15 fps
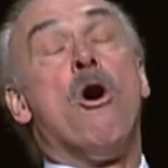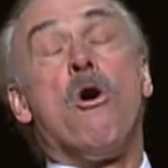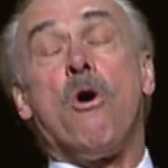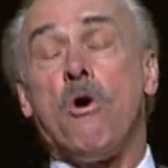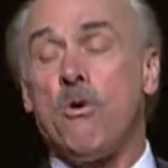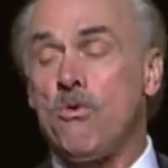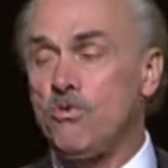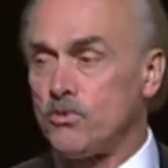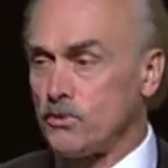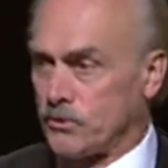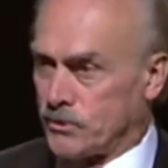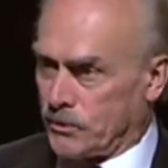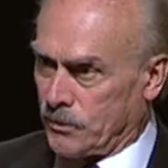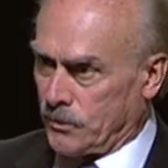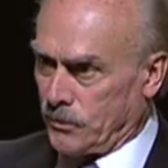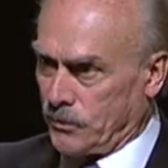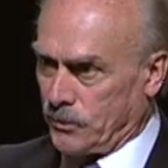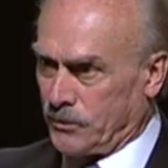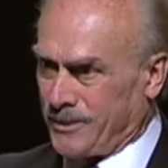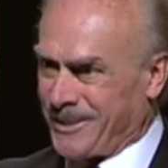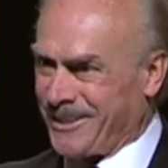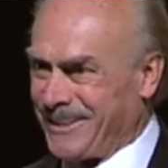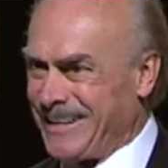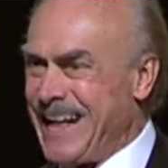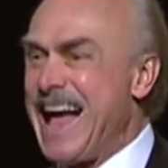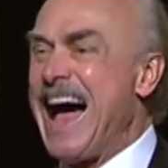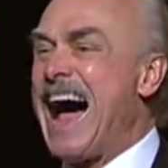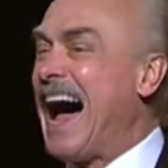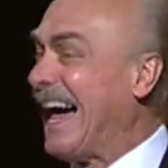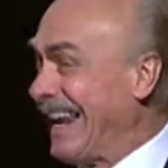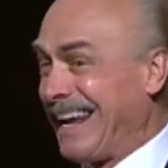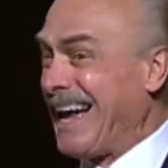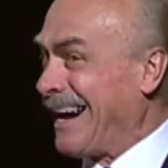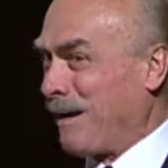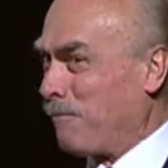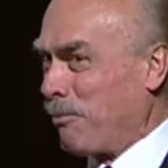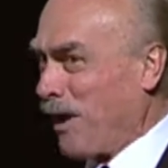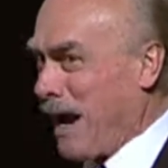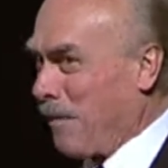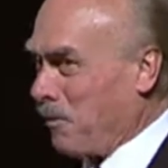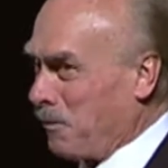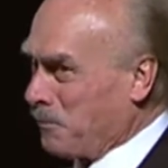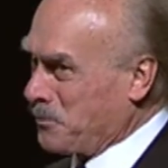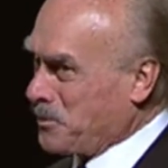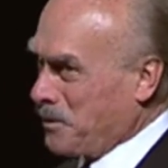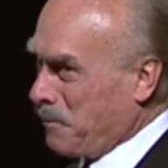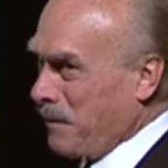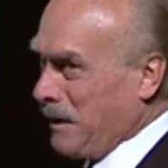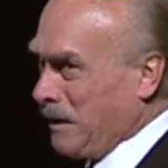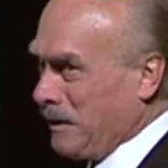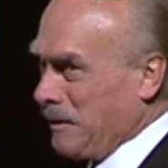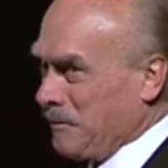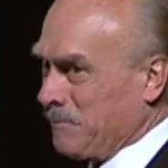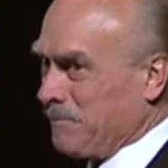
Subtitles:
poses a lot of problems to me,